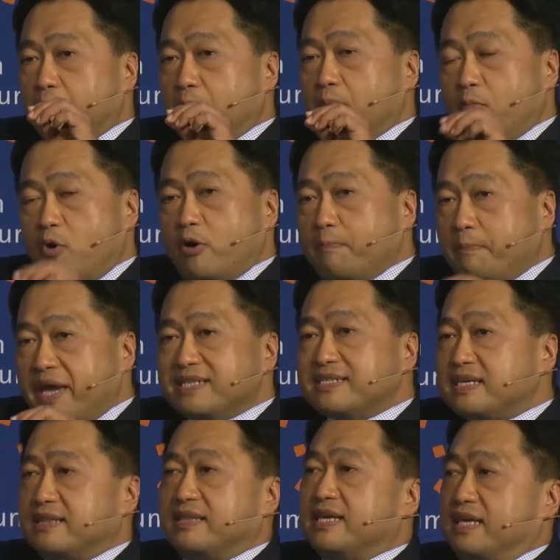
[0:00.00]
more
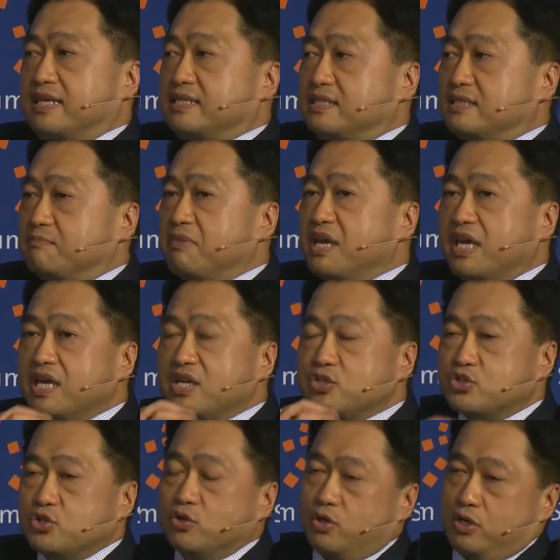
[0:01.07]
basic things, making
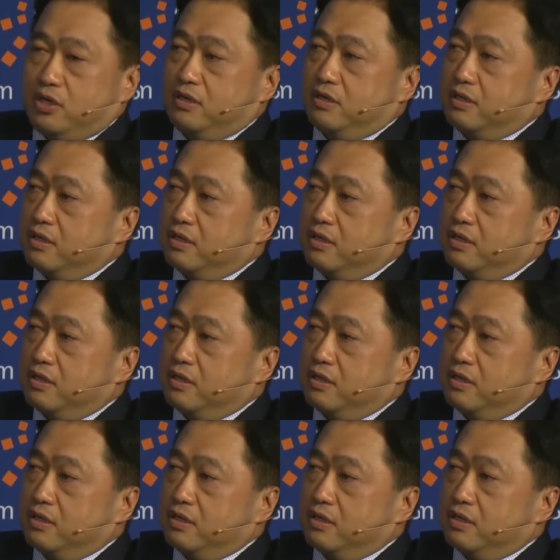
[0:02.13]
sure